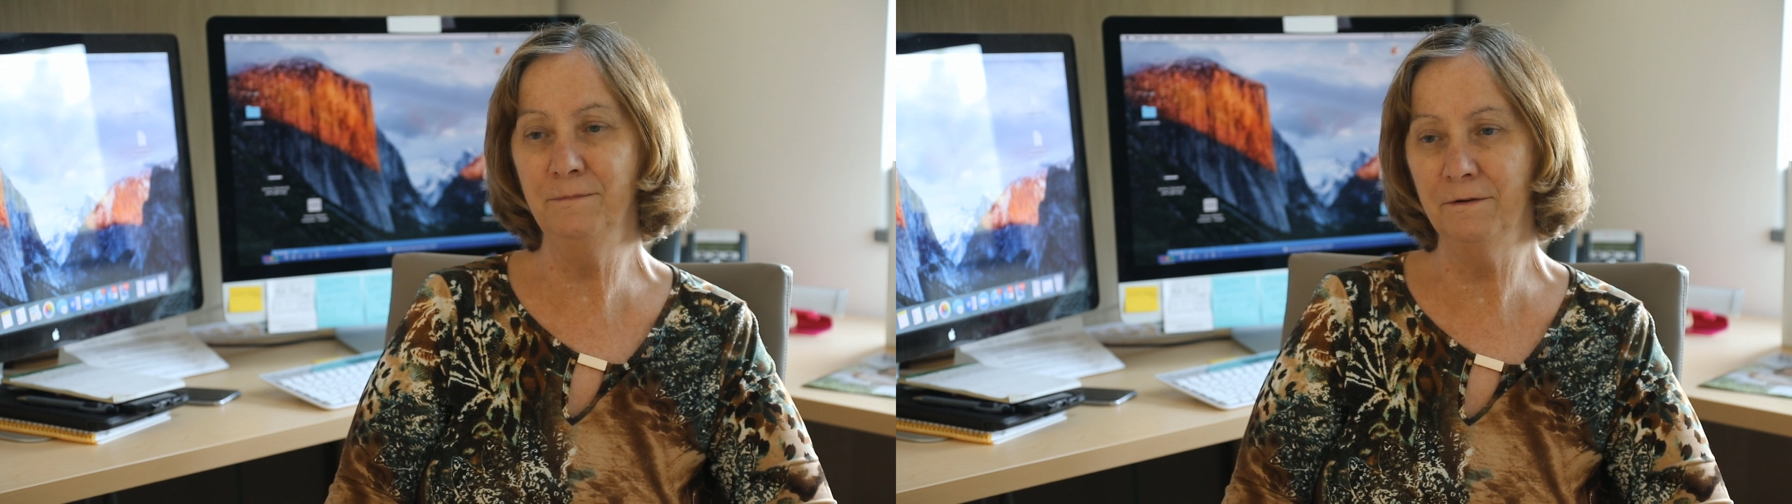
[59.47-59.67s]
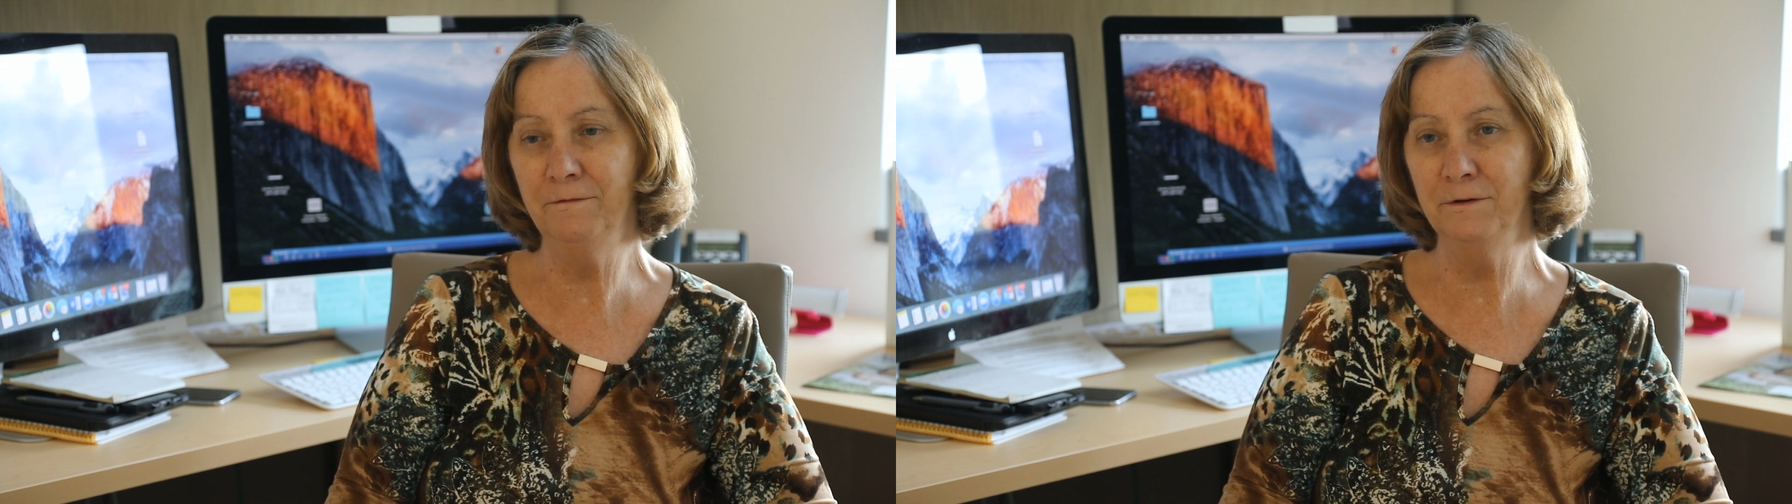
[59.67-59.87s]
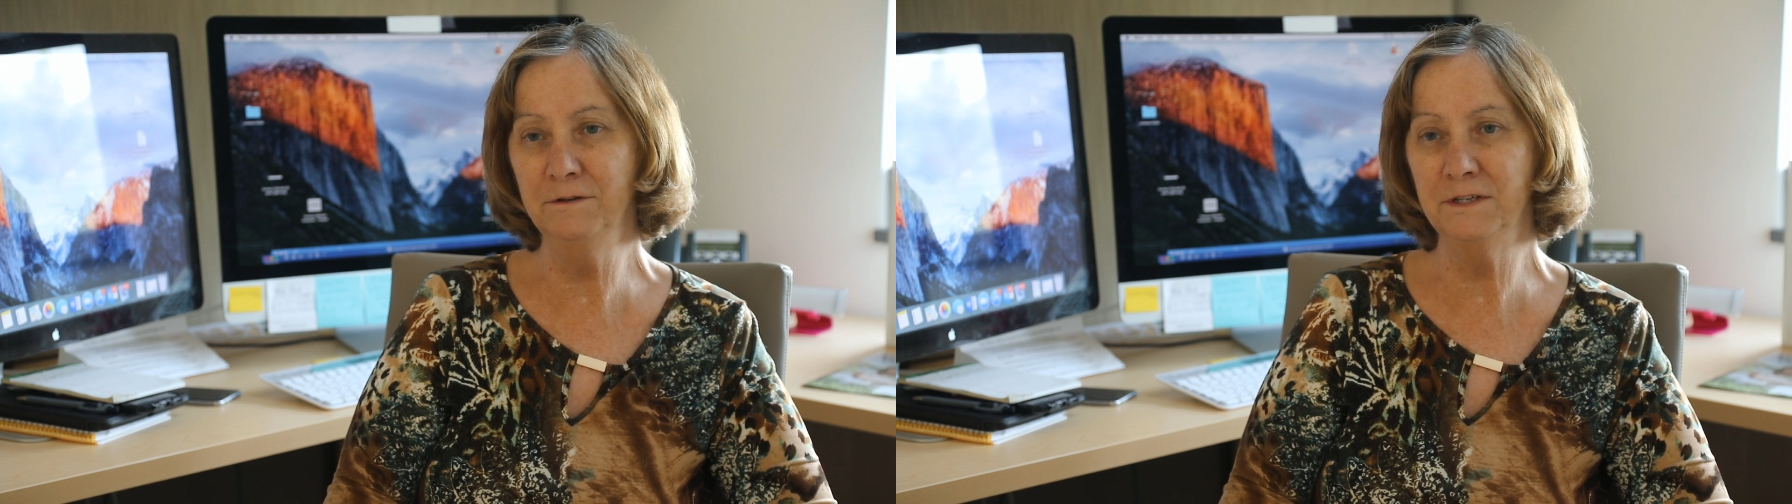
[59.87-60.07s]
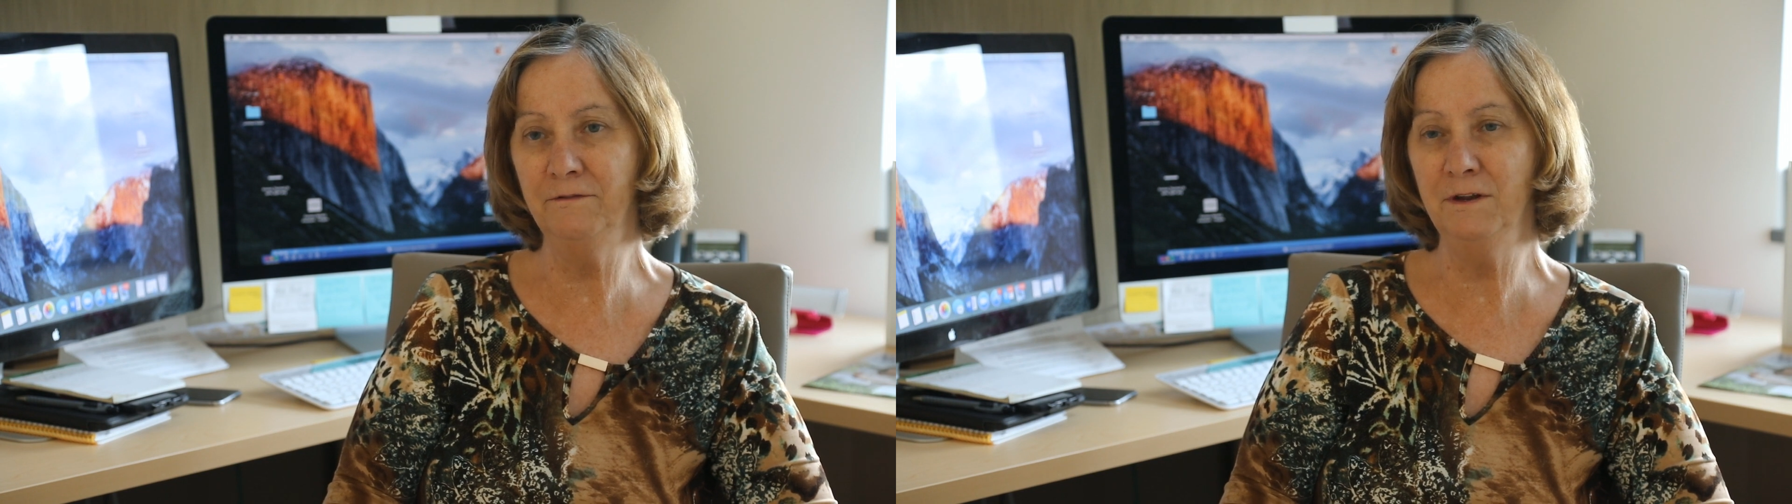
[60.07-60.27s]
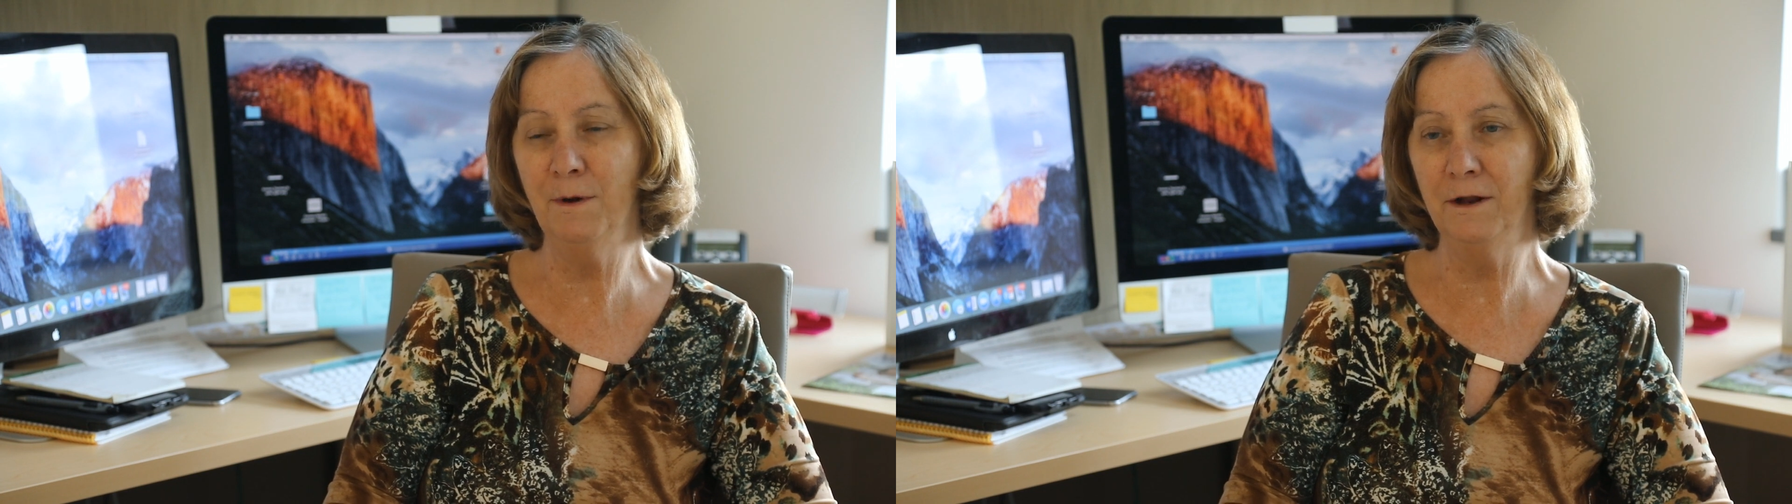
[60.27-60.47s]
the Food
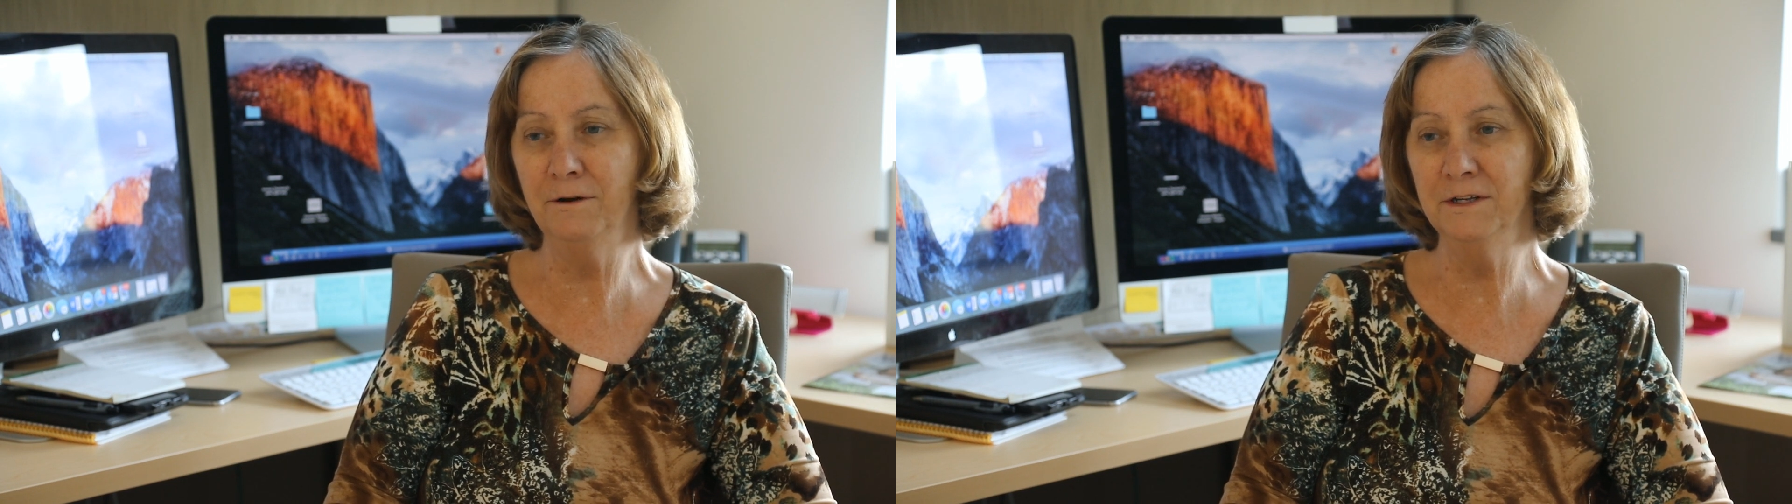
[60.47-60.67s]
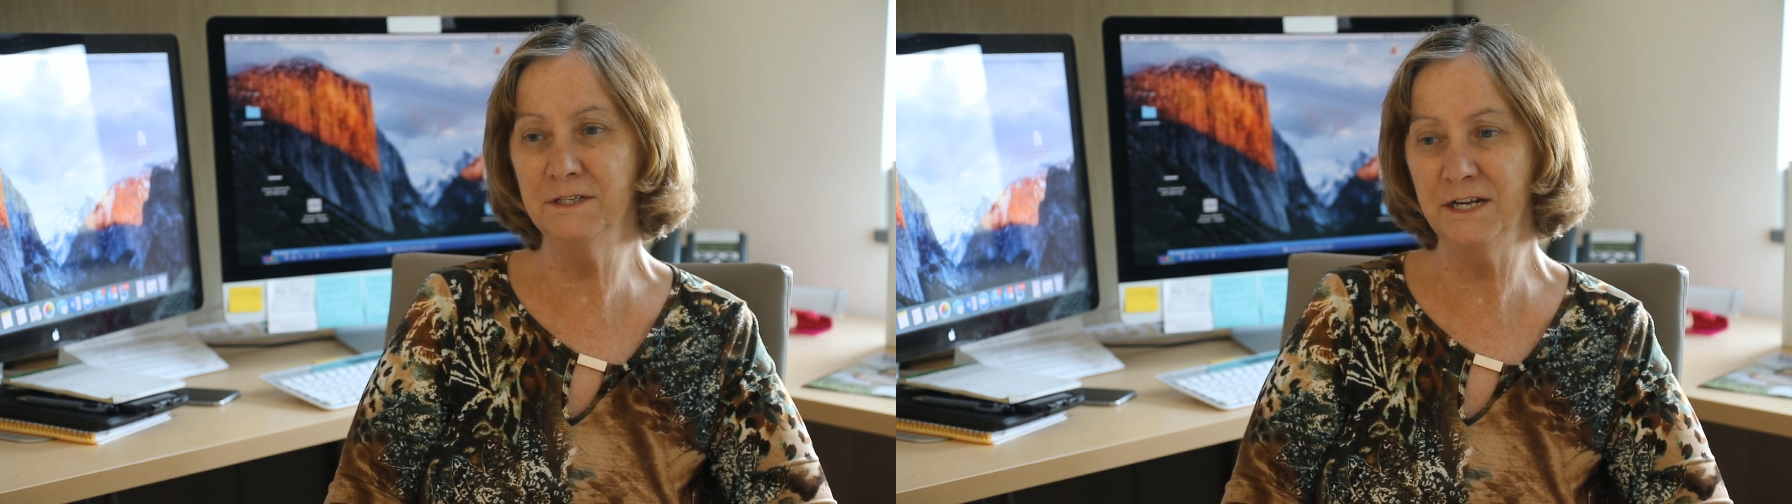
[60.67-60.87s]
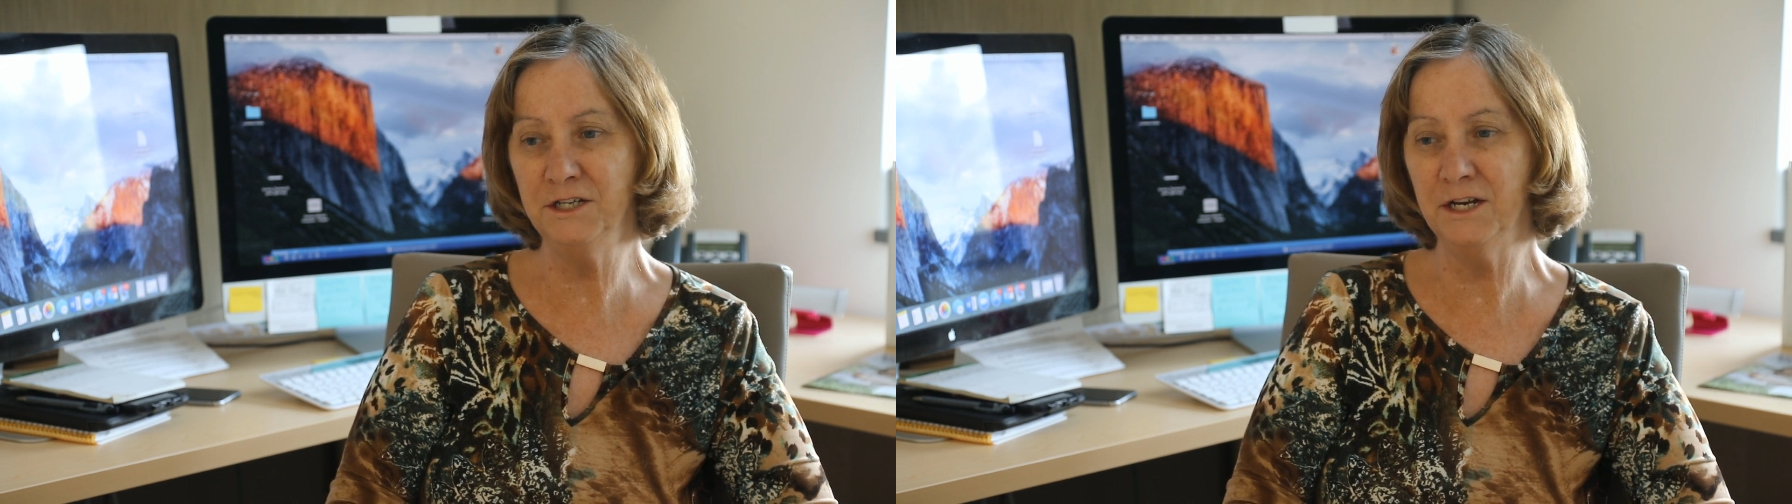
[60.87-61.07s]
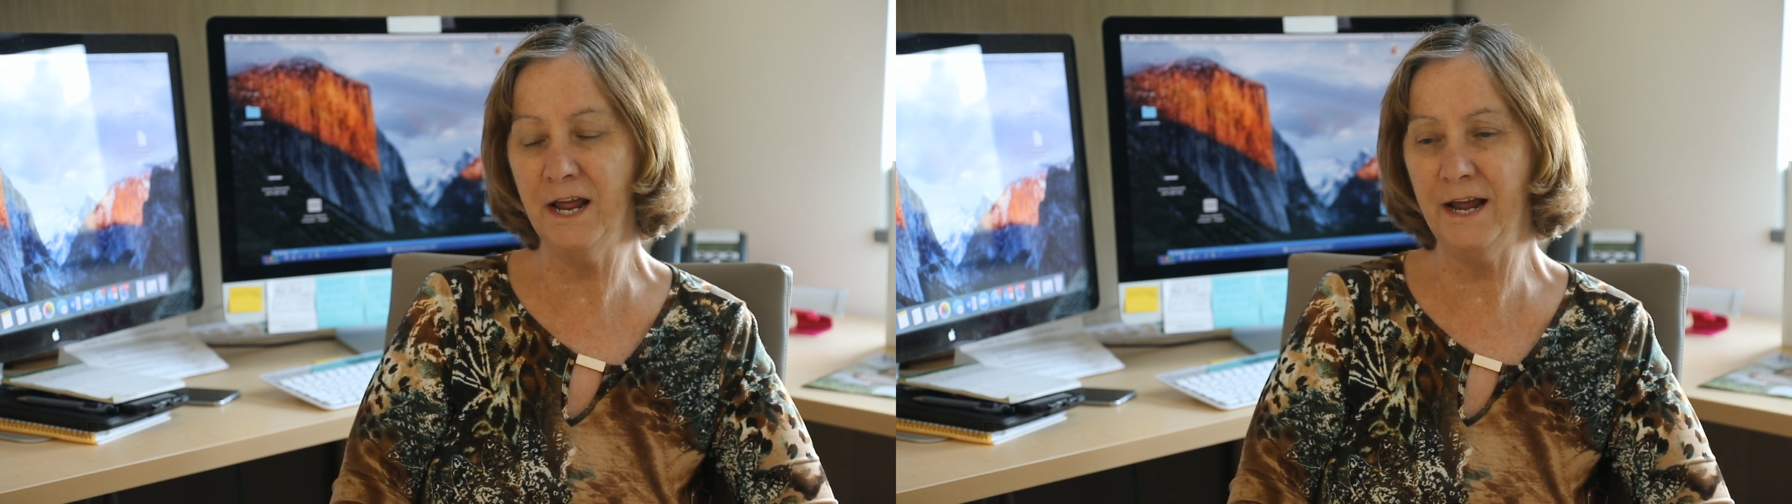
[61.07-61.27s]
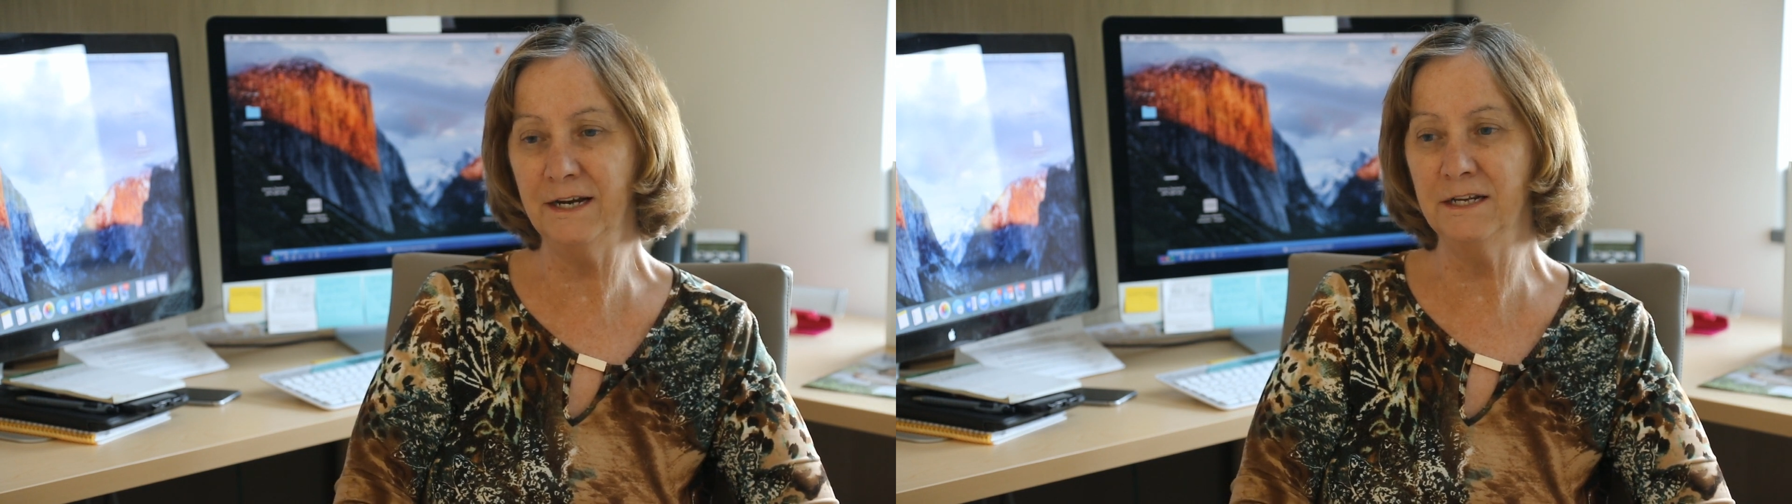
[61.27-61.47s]
Safety Modernization
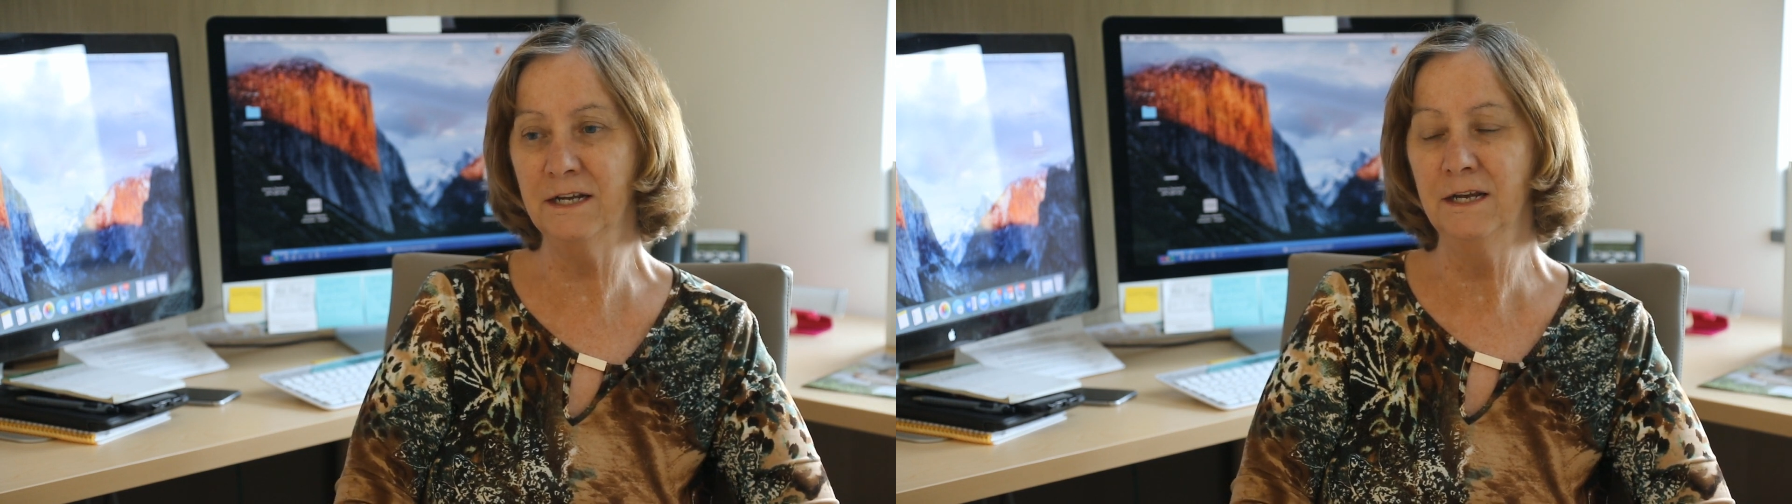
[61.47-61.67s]
Act,